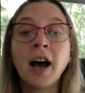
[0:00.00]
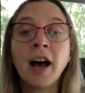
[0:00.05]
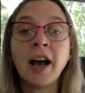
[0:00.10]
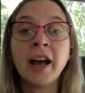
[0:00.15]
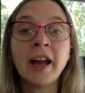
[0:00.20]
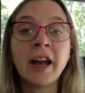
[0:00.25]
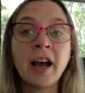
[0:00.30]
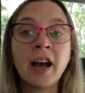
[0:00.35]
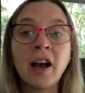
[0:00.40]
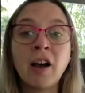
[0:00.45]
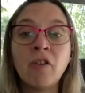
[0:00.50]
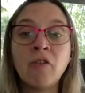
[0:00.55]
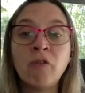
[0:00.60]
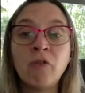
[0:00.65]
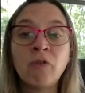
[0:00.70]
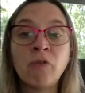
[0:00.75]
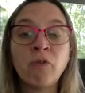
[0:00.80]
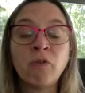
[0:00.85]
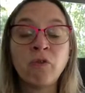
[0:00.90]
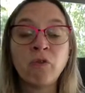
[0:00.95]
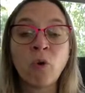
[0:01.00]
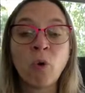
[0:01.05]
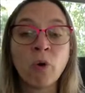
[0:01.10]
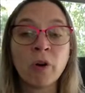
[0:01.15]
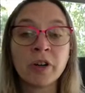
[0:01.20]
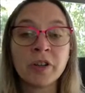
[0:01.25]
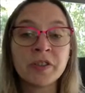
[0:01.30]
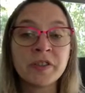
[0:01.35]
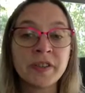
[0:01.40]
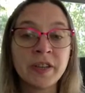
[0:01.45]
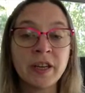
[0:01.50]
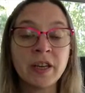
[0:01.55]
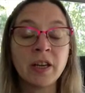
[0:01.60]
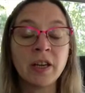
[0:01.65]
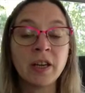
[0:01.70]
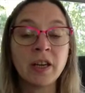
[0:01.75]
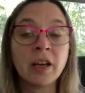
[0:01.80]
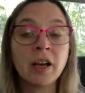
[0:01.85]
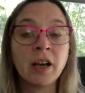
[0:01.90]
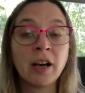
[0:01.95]
I have
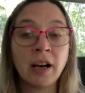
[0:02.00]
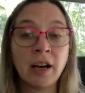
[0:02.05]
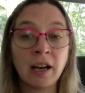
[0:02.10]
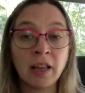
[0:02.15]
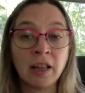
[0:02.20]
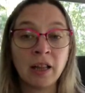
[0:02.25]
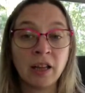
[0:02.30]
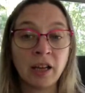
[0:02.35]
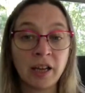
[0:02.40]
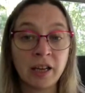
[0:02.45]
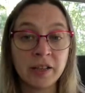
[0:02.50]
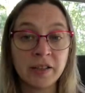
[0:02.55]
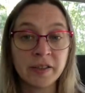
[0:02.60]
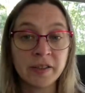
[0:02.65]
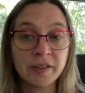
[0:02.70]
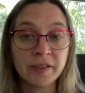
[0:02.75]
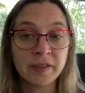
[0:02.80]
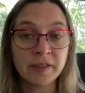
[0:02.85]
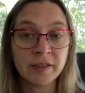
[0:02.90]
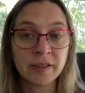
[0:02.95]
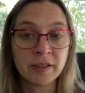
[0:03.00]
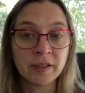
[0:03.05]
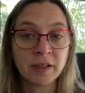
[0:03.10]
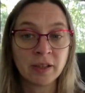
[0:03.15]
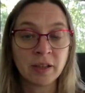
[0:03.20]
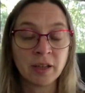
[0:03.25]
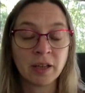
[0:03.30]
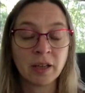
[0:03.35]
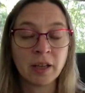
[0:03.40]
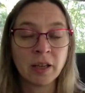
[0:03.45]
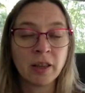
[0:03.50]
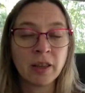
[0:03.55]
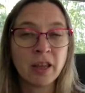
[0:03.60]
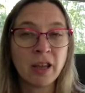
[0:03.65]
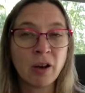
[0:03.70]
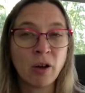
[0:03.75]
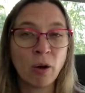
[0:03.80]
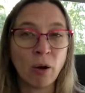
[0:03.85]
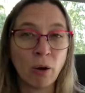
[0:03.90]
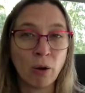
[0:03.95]
14 highlights
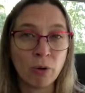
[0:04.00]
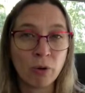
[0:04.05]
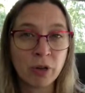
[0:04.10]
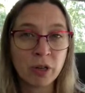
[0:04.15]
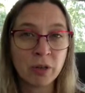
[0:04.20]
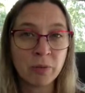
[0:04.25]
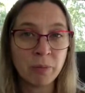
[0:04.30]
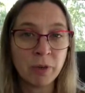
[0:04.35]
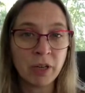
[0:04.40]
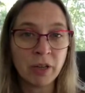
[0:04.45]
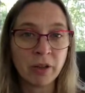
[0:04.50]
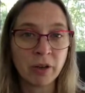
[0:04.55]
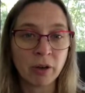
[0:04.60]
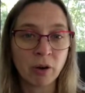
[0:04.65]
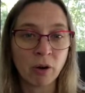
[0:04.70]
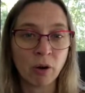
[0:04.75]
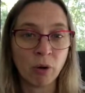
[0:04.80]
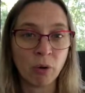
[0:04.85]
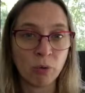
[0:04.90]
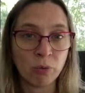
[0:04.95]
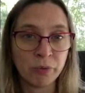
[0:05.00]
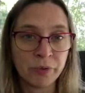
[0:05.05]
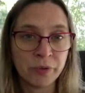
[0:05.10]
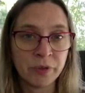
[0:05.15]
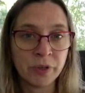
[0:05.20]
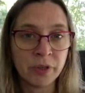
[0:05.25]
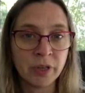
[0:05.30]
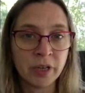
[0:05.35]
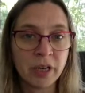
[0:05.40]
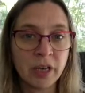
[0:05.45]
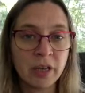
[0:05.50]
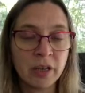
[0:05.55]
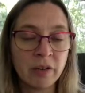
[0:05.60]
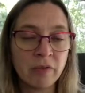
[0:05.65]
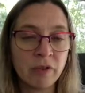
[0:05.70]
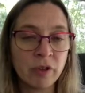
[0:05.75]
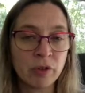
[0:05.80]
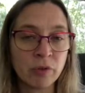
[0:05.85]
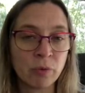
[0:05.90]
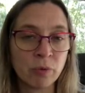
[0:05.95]
that all could be their own
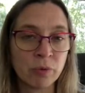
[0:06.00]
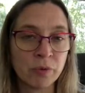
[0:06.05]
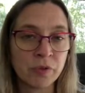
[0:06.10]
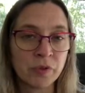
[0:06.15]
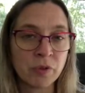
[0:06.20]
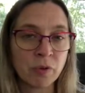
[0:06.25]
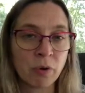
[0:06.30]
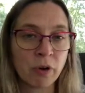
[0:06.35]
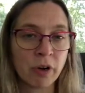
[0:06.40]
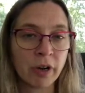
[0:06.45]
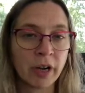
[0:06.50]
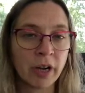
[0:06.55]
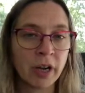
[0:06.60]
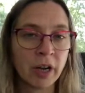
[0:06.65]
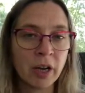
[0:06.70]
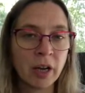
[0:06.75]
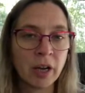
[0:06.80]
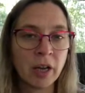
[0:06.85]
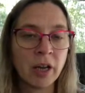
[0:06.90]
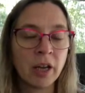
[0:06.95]
individual story.